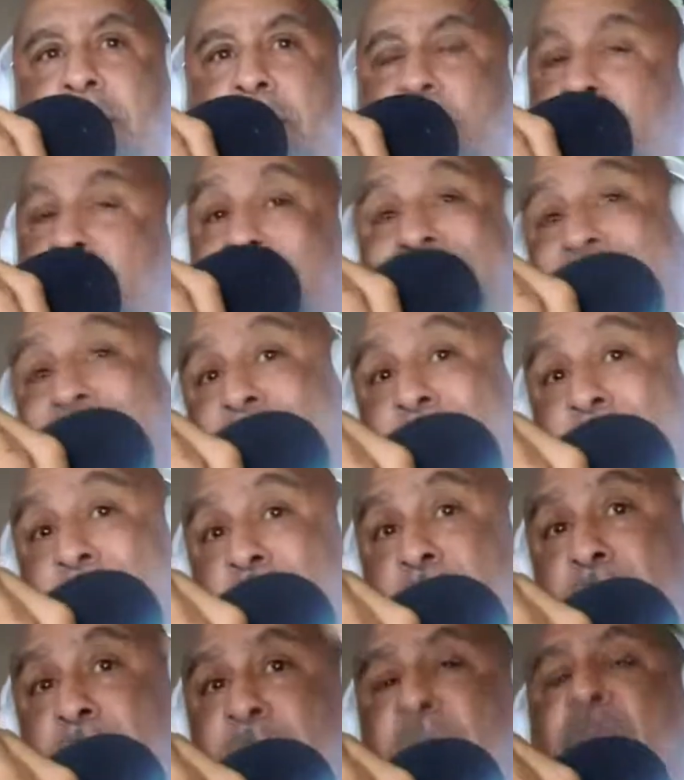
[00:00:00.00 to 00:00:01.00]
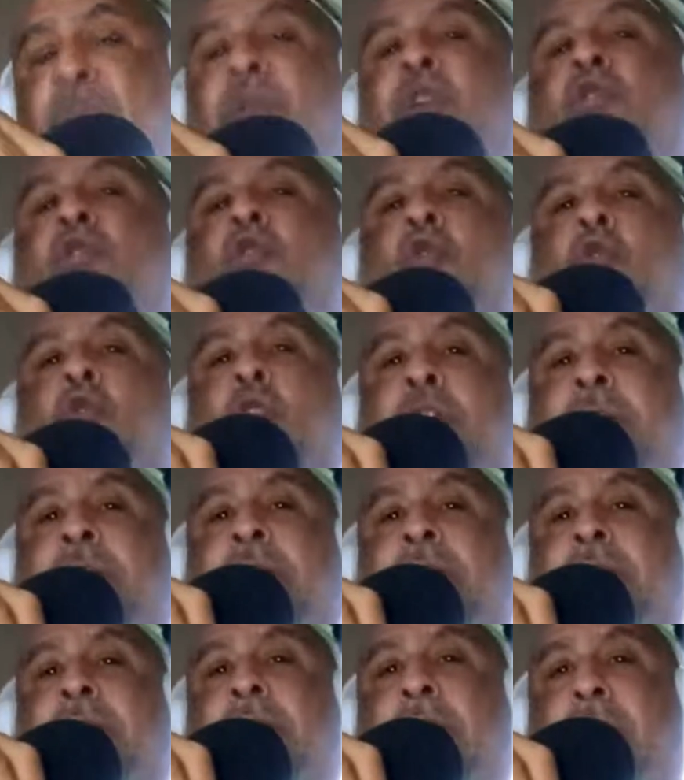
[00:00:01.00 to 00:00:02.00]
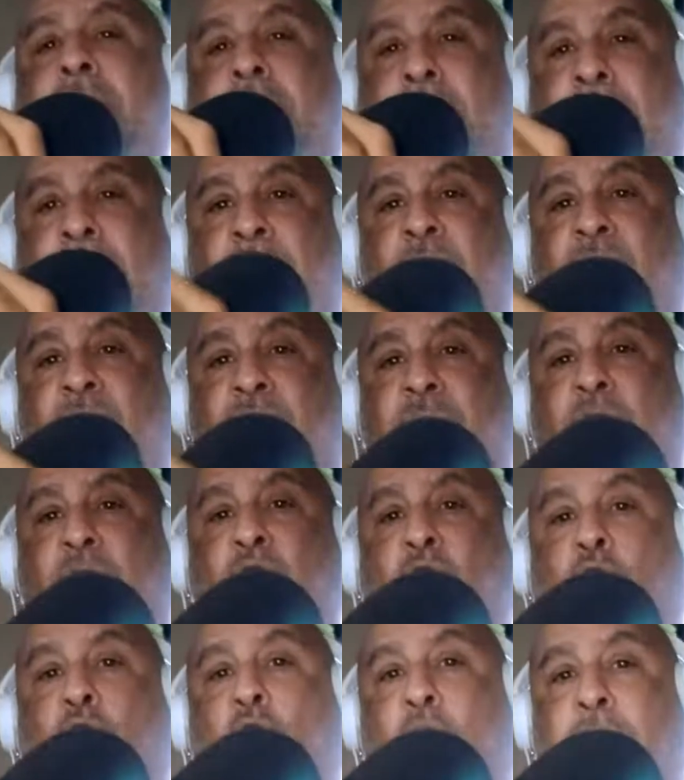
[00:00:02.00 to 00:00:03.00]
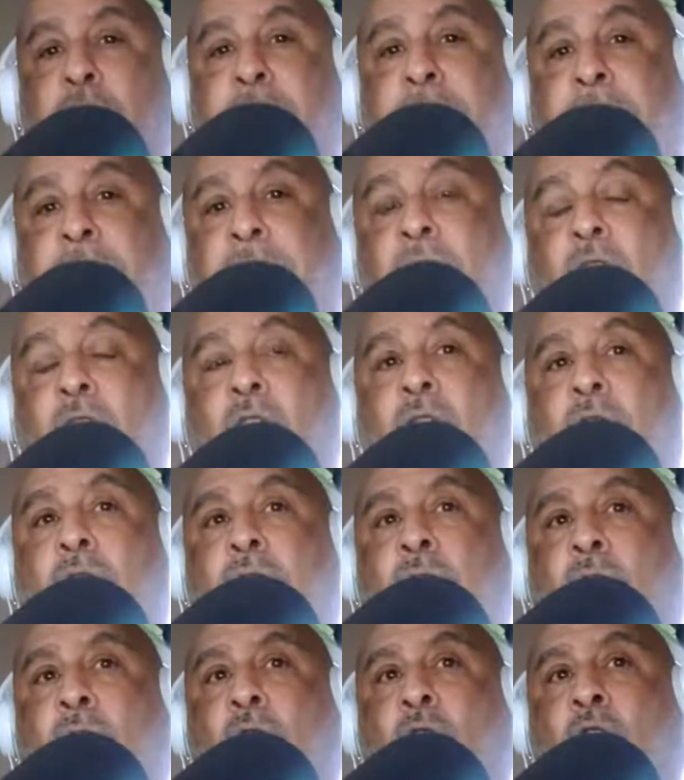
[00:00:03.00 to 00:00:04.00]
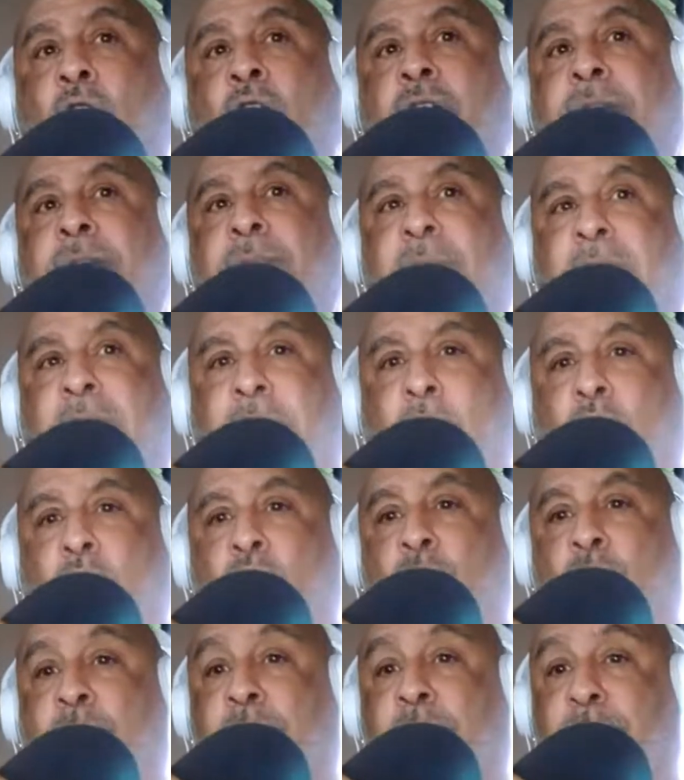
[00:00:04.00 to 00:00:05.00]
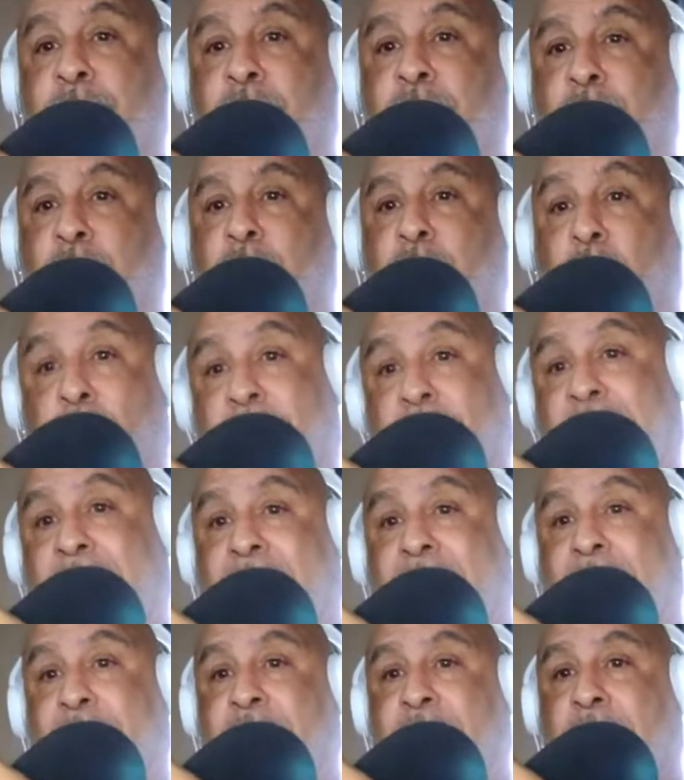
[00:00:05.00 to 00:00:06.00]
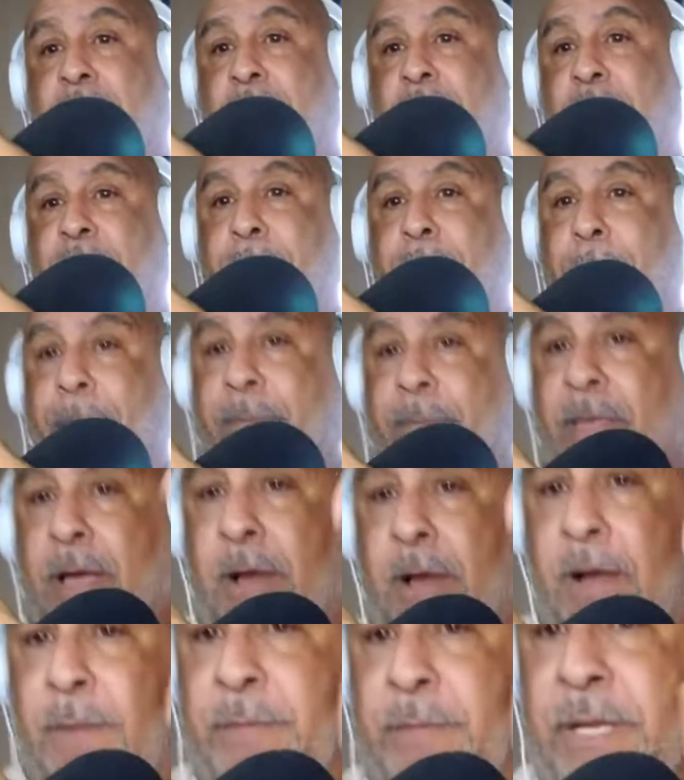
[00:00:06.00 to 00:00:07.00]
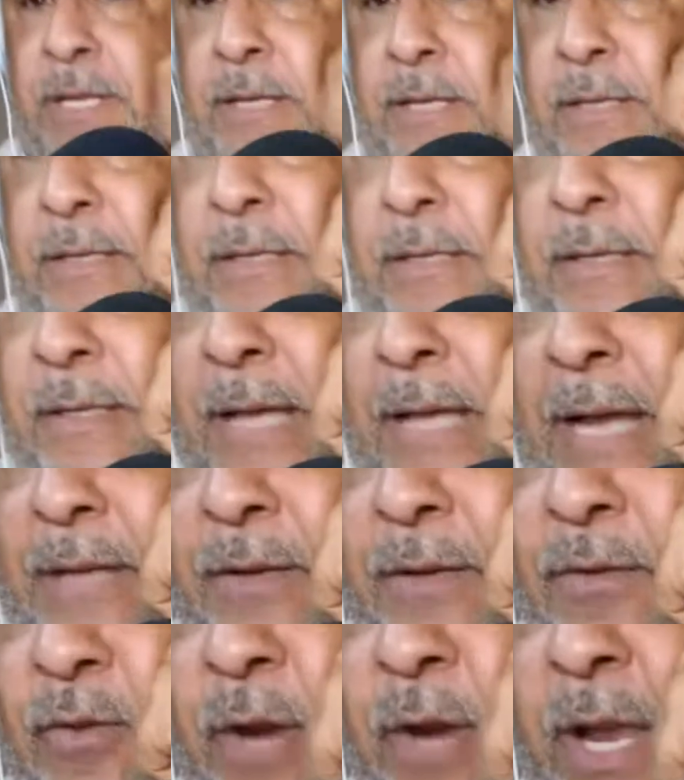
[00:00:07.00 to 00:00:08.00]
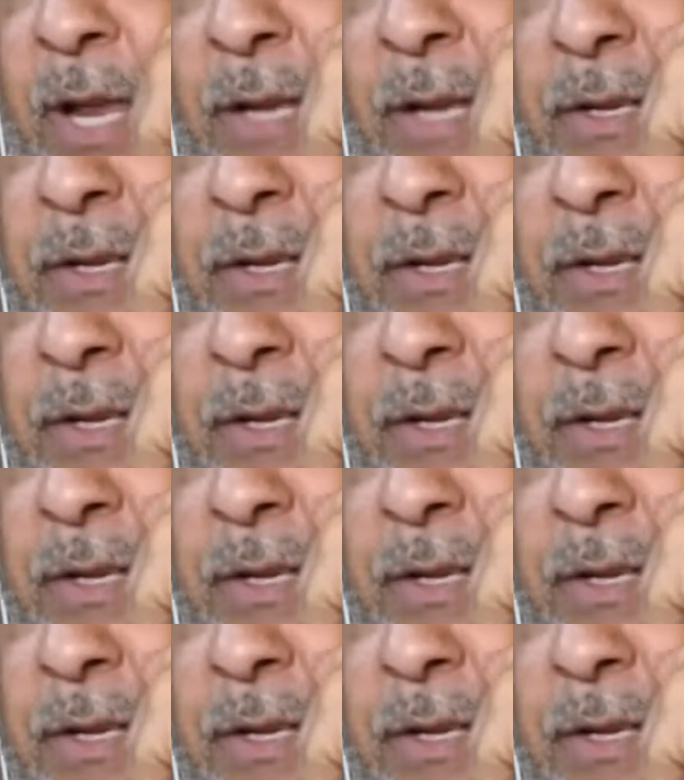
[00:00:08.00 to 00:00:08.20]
Well, not streaming, but recording. I was recording on my home computer on my laptop. It's that strange.